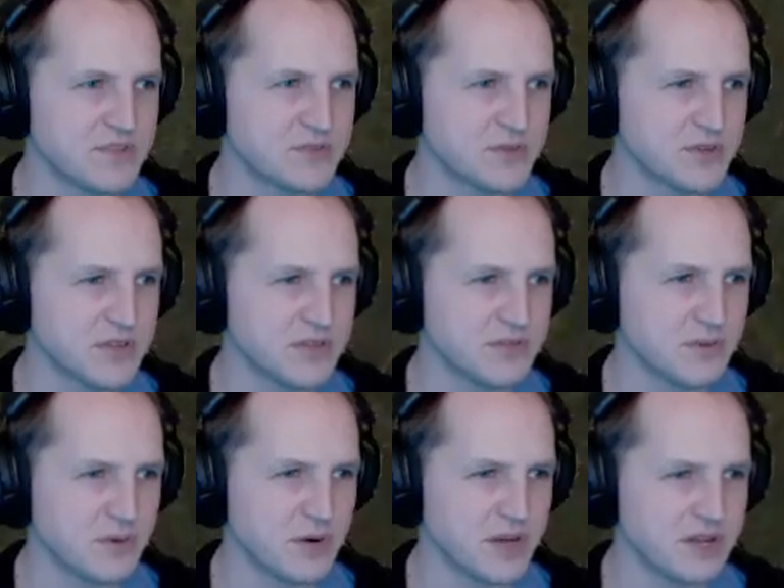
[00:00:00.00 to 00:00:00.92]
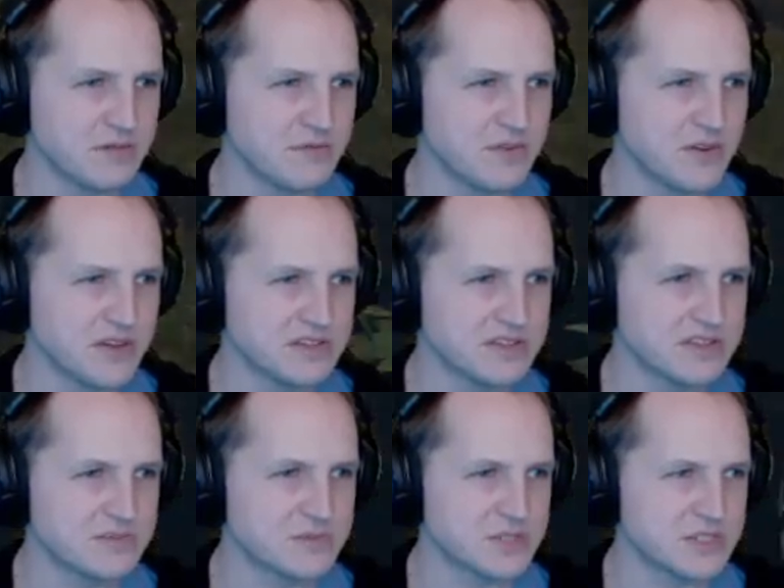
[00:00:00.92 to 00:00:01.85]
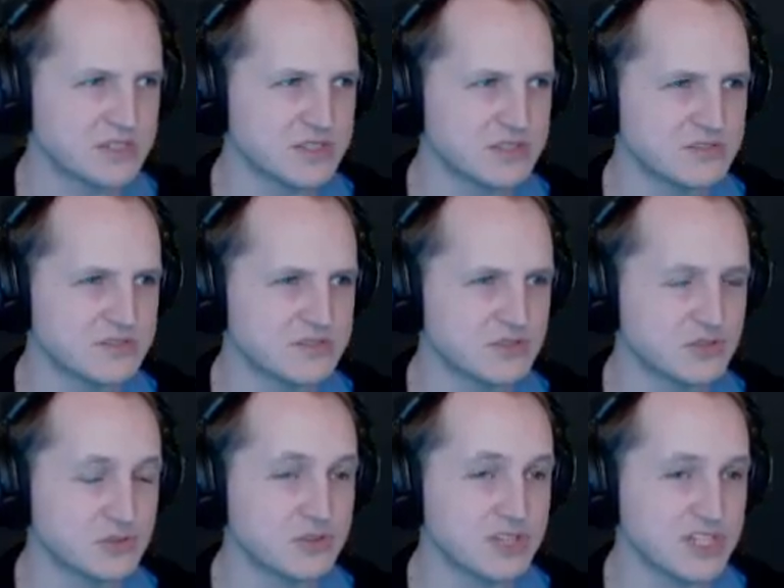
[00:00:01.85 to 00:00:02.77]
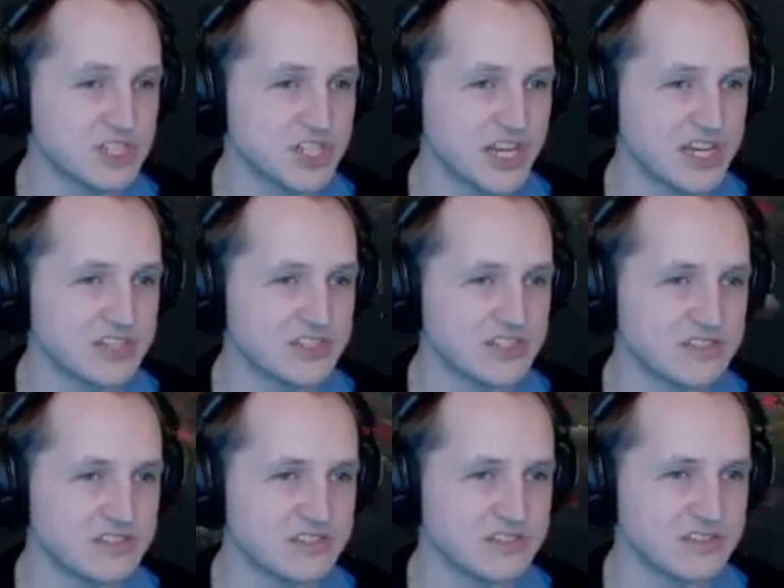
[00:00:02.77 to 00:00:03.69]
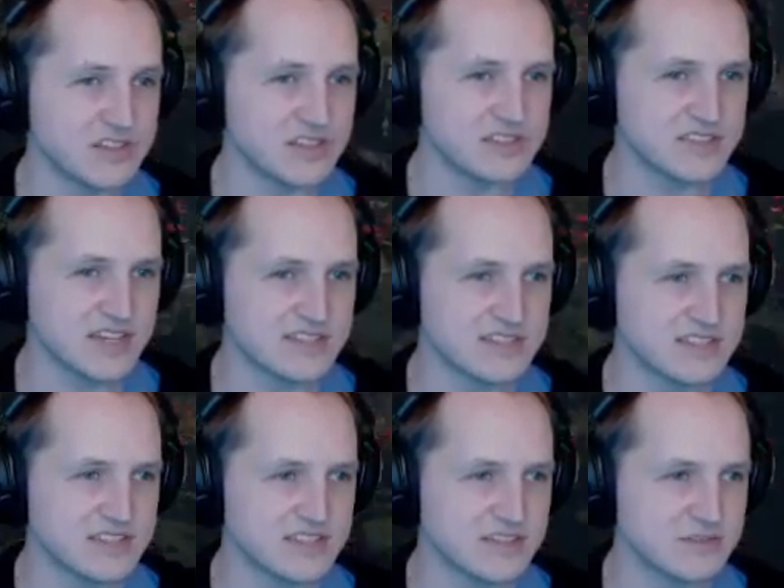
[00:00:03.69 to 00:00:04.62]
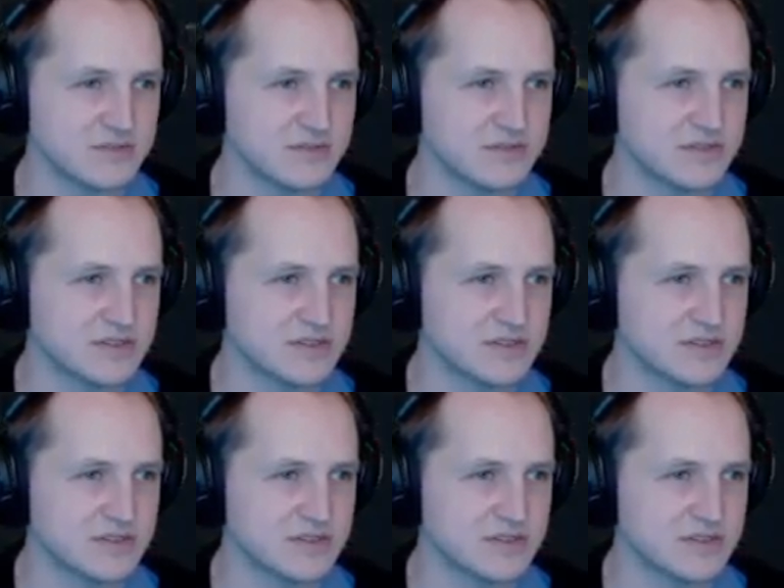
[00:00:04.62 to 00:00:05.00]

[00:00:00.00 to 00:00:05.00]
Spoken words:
really for infights, which truly changes the necessity of